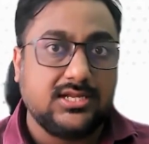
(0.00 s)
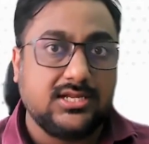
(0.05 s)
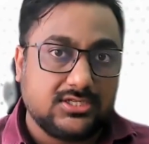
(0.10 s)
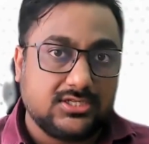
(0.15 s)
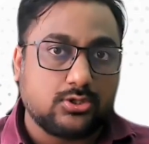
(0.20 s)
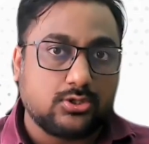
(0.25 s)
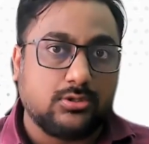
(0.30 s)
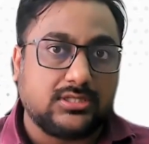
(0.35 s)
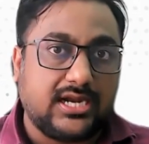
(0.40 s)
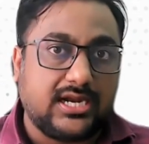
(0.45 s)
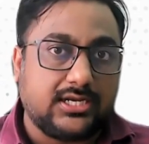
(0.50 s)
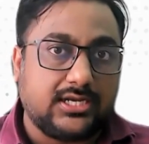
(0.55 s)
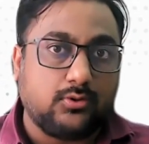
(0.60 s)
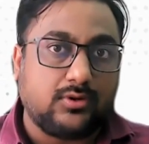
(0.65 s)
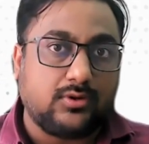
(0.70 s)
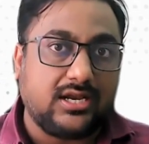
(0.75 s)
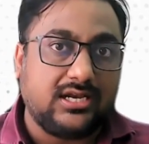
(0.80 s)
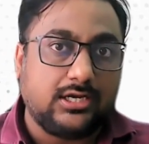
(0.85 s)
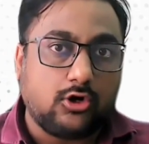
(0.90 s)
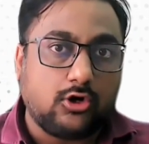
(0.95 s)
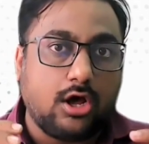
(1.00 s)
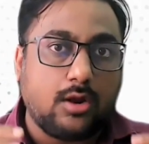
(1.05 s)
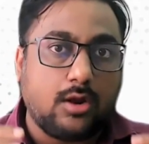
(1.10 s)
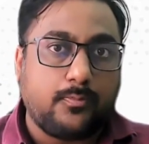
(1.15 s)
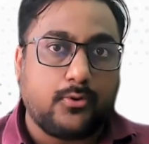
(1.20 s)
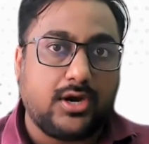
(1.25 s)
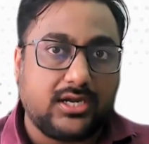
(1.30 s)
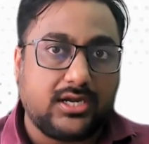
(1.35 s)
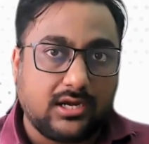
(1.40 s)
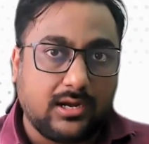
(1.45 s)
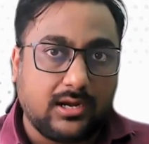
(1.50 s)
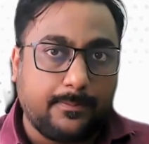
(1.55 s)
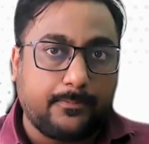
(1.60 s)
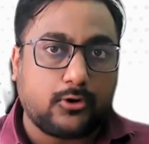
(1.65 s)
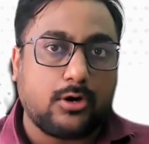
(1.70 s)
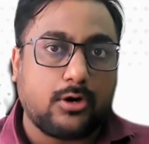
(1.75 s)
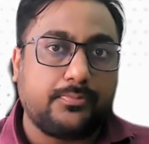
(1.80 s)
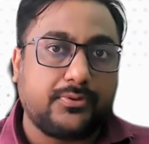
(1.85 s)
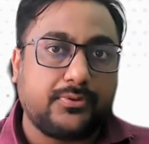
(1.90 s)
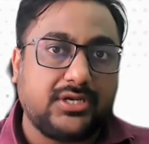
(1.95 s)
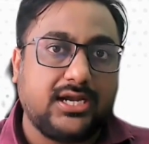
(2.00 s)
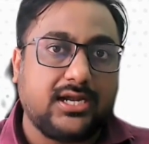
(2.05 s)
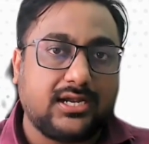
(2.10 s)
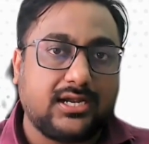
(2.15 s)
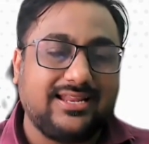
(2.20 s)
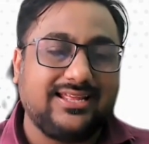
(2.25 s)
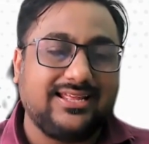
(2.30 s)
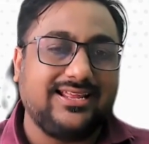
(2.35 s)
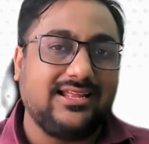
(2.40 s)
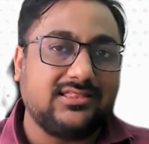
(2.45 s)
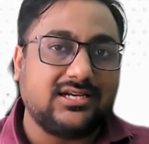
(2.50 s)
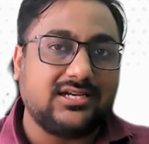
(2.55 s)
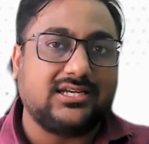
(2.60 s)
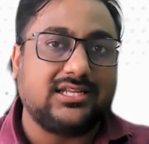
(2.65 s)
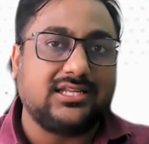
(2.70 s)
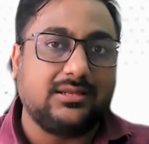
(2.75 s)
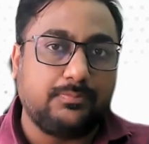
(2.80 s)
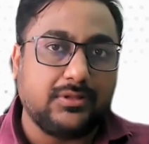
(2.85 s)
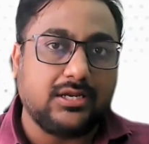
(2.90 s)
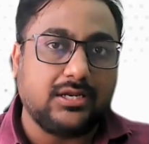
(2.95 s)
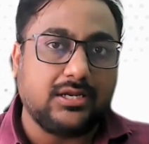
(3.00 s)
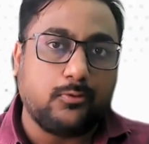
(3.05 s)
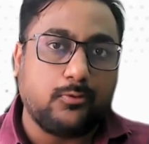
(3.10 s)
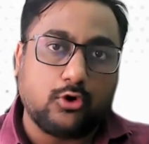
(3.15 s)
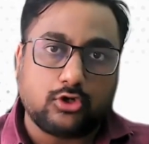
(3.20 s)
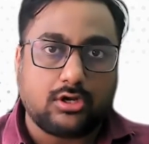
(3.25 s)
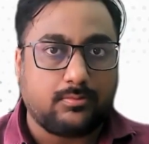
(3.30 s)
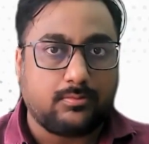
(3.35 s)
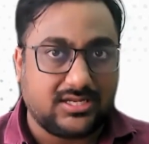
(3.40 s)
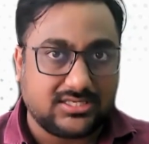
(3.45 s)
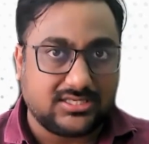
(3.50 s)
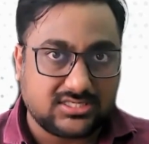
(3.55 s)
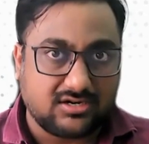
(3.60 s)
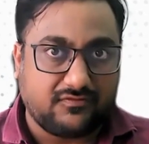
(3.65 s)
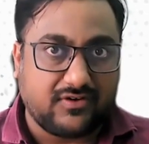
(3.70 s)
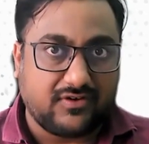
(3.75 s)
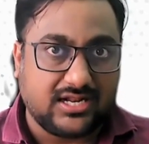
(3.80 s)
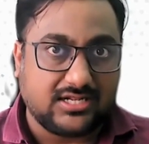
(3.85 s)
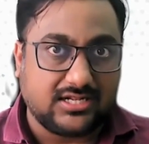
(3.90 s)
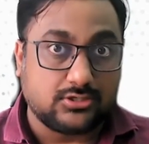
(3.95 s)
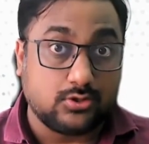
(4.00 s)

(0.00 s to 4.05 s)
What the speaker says: so that you can incorporate appropriately in the TP report or master file.